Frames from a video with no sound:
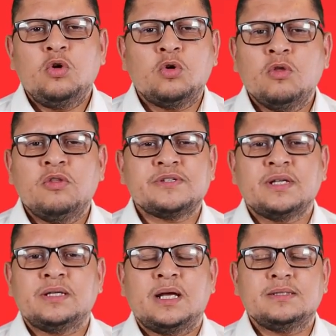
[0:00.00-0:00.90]
or other
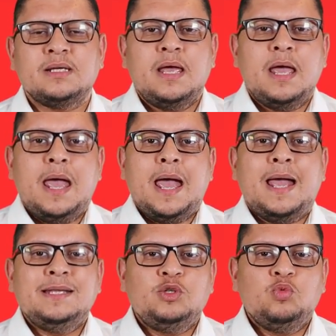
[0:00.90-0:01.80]
standards,
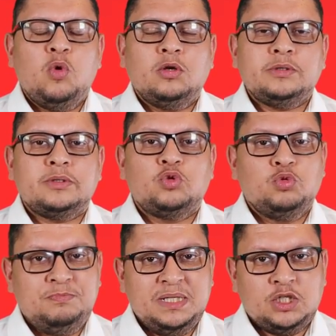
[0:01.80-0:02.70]
and you want
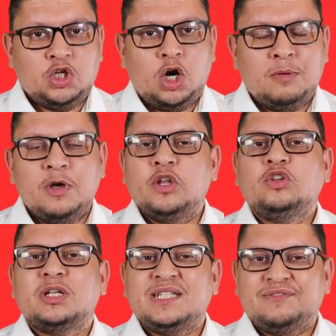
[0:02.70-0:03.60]
to become a
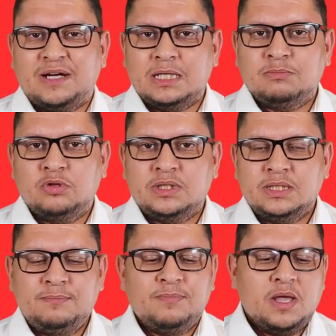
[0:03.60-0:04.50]
notified
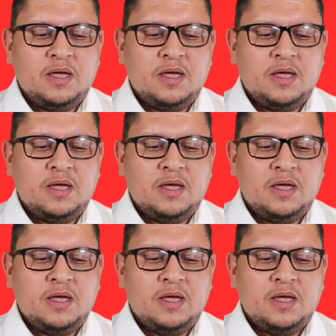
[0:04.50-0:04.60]
body,